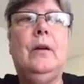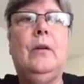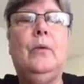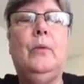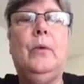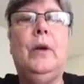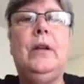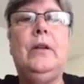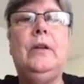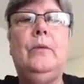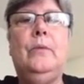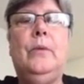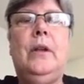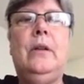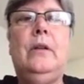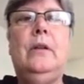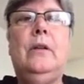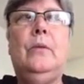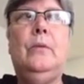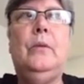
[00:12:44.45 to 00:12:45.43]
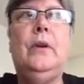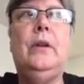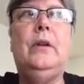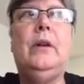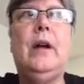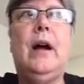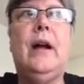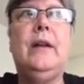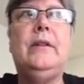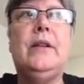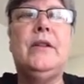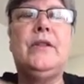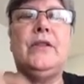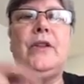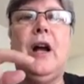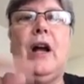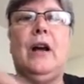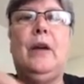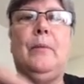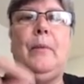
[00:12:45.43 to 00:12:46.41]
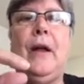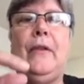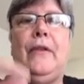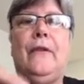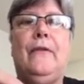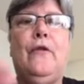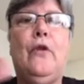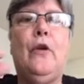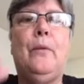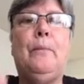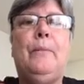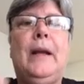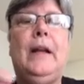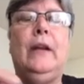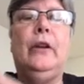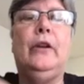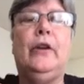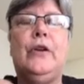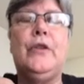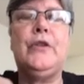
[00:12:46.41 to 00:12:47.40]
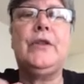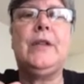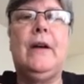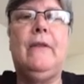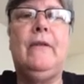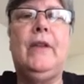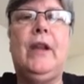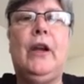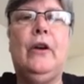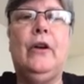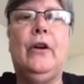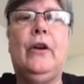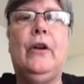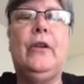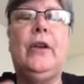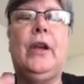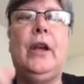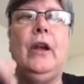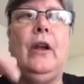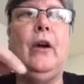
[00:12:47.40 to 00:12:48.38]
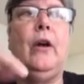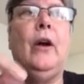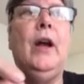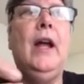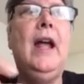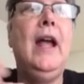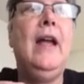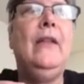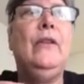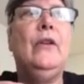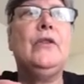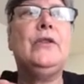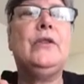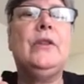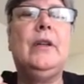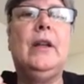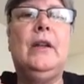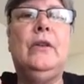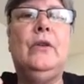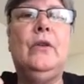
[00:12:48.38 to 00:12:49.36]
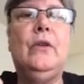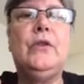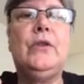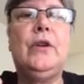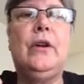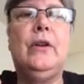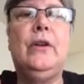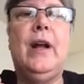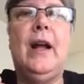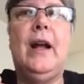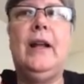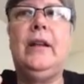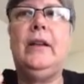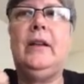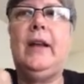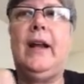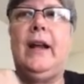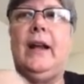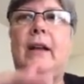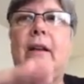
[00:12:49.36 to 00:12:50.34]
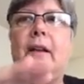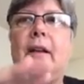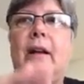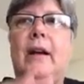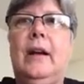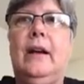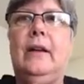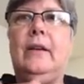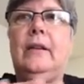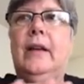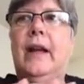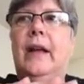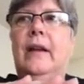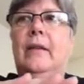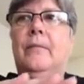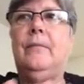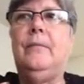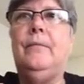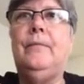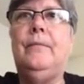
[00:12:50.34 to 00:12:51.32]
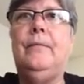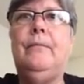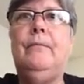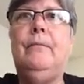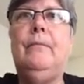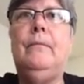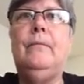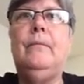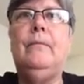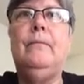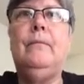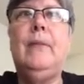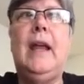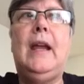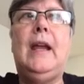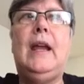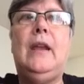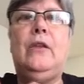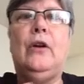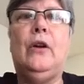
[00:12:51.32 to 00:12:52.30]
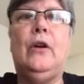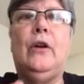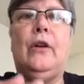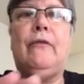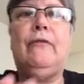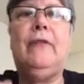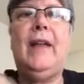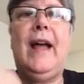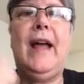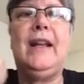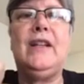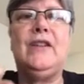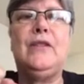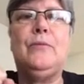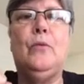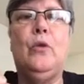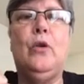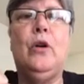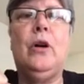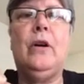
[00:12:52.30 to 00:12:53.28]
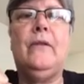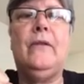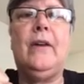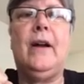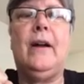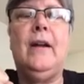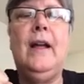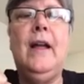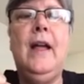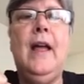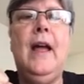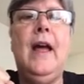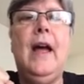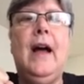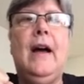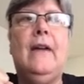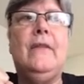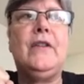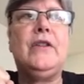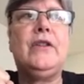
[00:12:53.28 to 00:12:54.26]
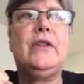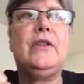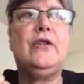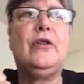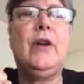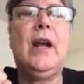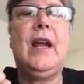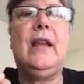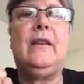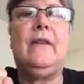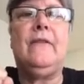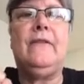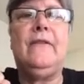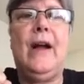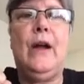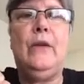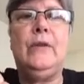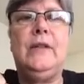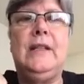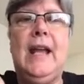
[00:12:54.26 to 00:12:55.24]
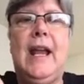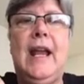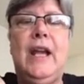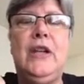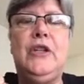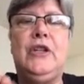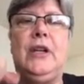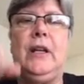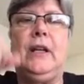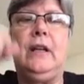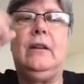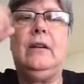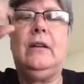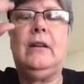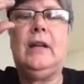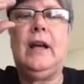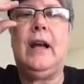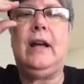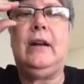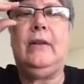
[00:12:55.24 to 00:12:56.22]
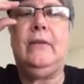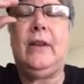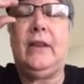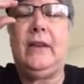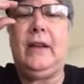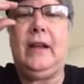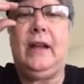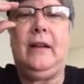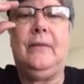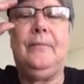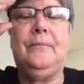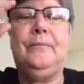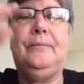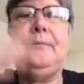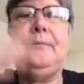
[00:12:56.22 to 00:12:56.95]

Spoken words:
When God does talk about the four pillars of the earth, you know, those are not like making the earth flat. It's more of a strength, a foundation kind of a thing.